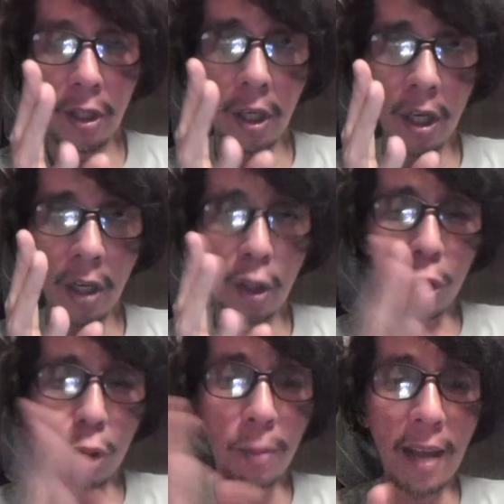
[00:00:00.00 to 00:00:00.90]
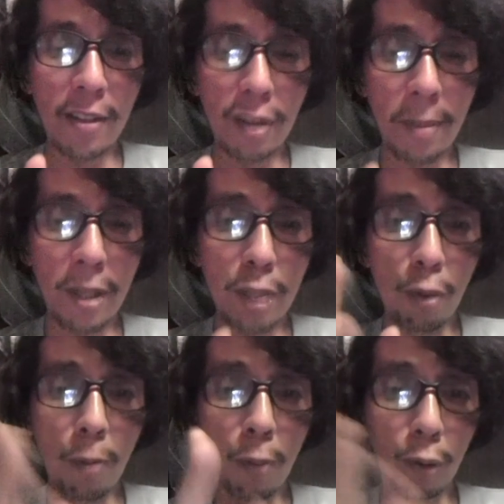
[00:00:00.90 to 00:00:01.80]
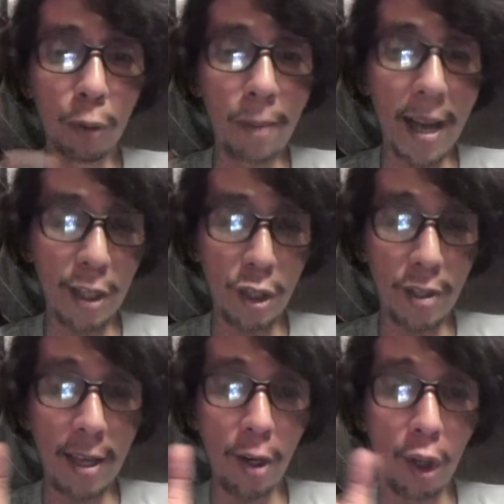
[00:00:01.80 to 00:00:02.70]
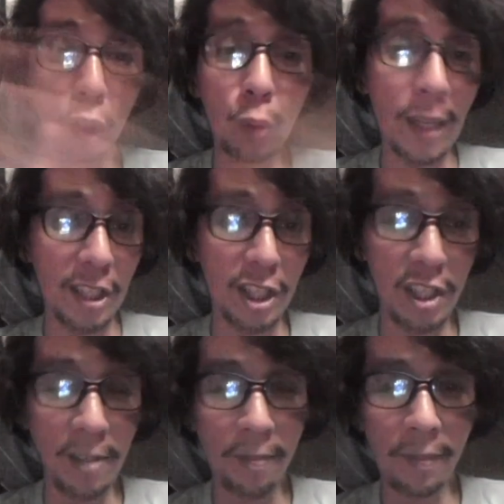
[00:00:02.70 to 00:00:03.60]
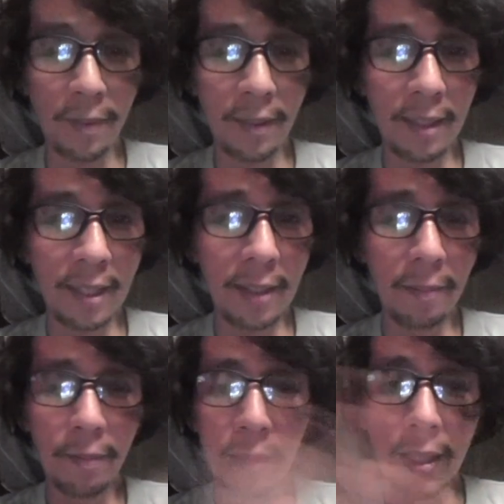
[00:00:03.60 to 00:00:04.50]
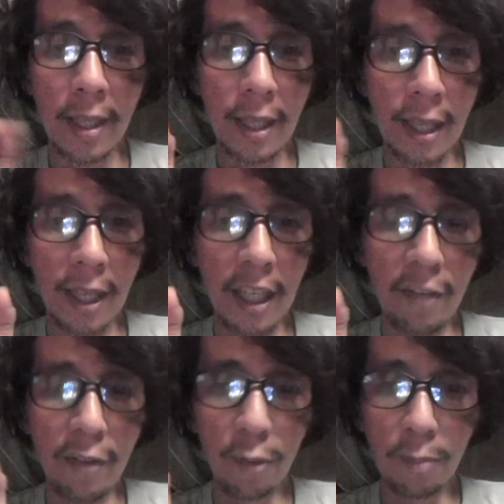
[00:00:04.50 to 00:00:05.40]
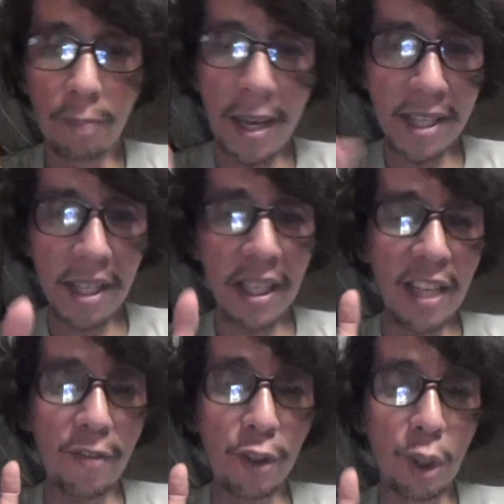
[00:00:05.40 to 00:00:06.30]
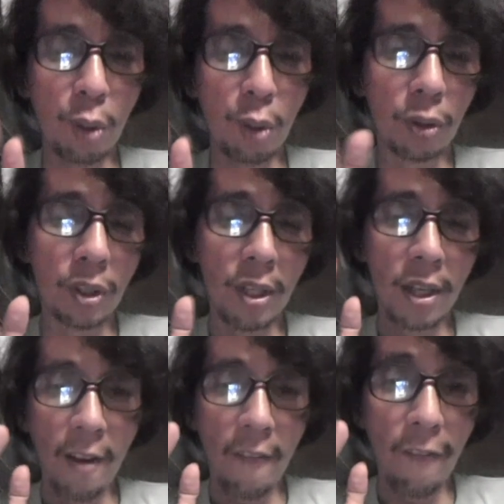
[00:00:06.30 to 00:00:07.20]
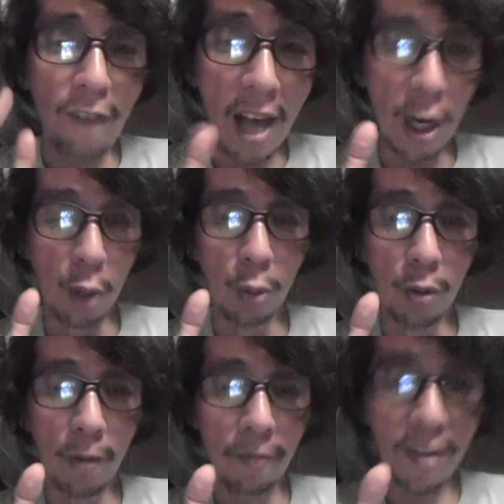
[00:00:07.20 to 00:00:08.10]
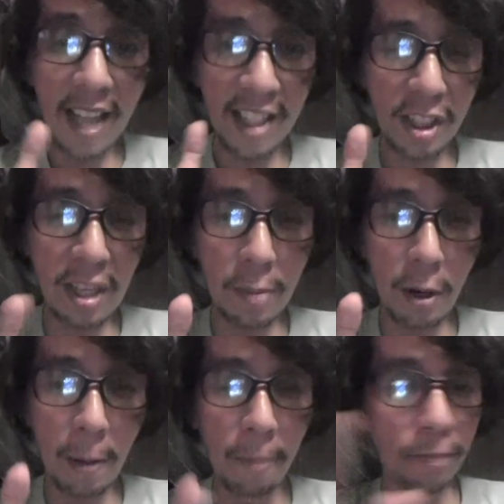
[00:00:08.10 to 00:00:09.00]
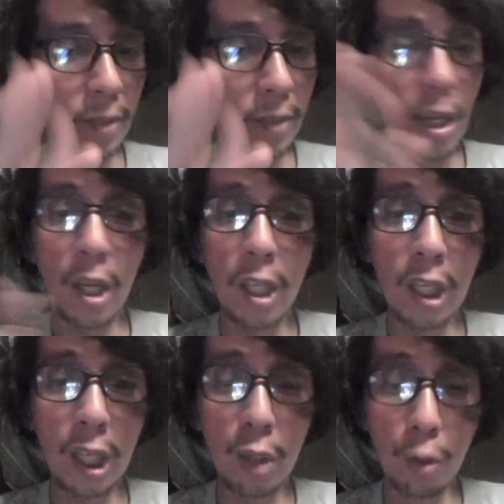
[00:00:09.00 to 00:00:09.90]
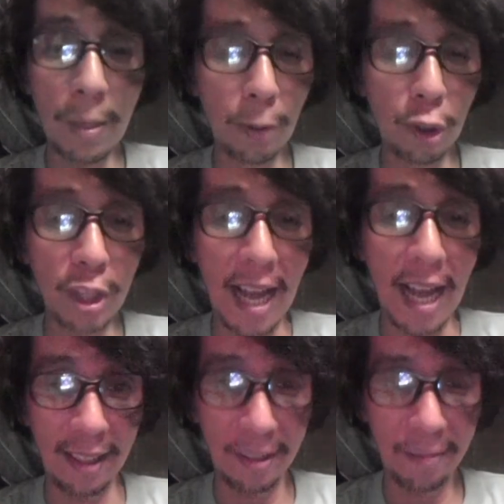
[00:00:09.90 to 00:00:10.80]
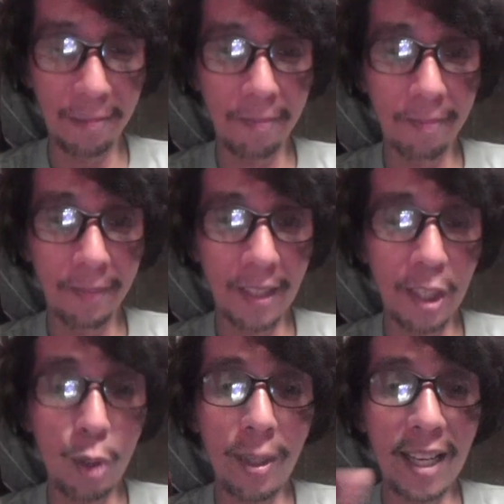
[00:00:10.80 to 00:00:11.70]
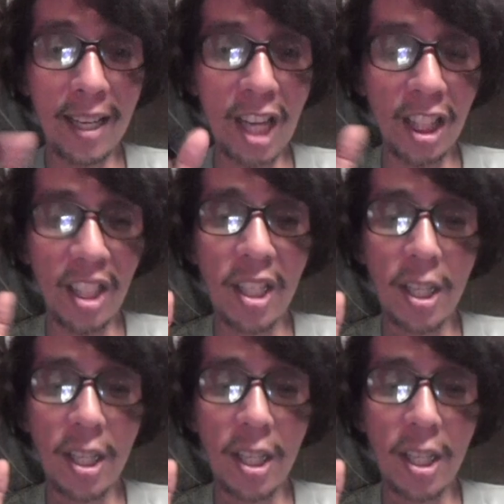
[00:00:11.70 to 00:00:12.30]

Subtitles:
YouTube live streaming is more prone to bashers than on Twitch. Okay, if you don't follow that streamer, you won't be able to chat. Okay? You cannot